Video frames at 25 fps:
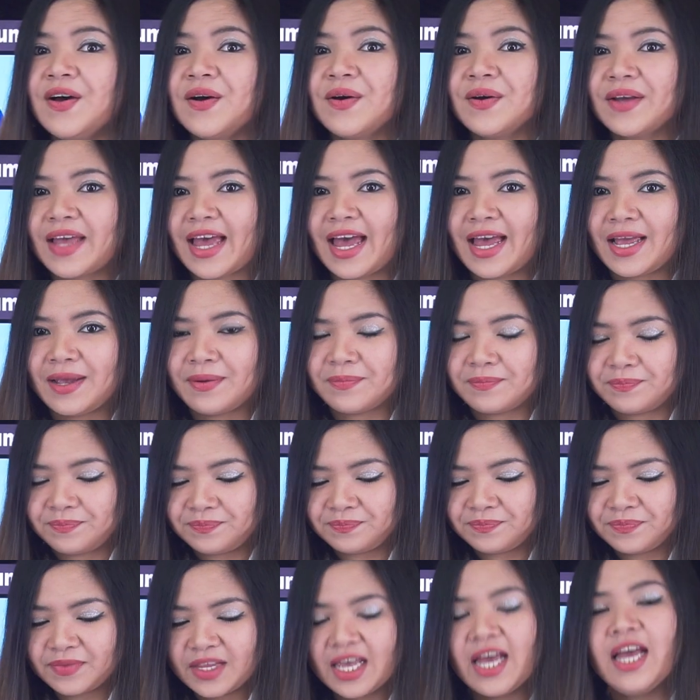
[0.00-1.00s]
Okay,
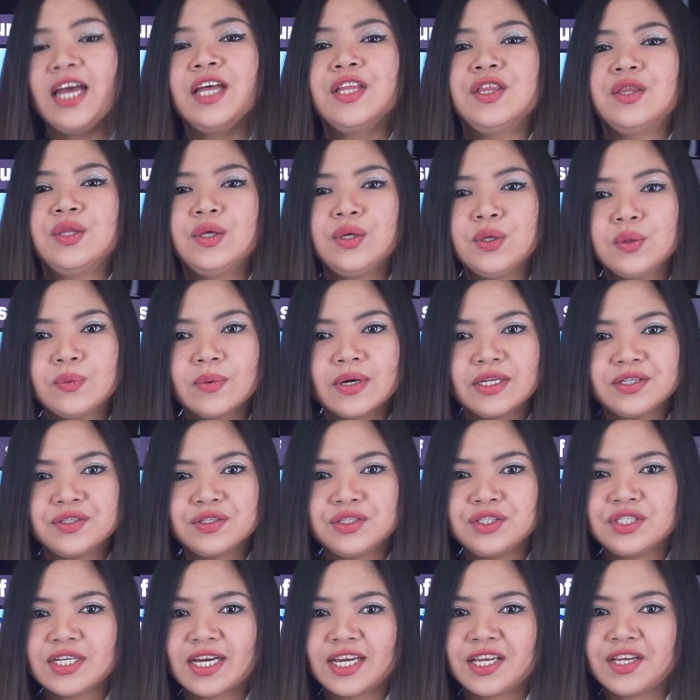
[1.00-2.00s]
do you want
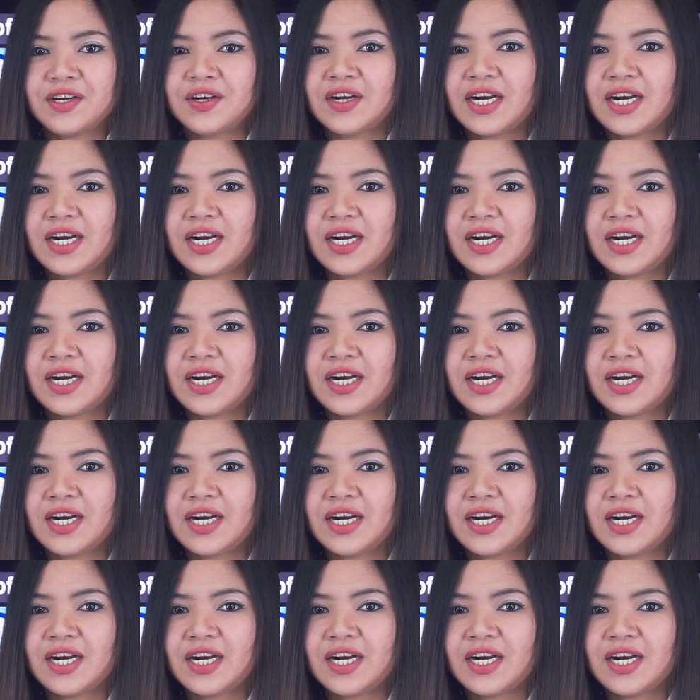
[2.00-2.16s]
to check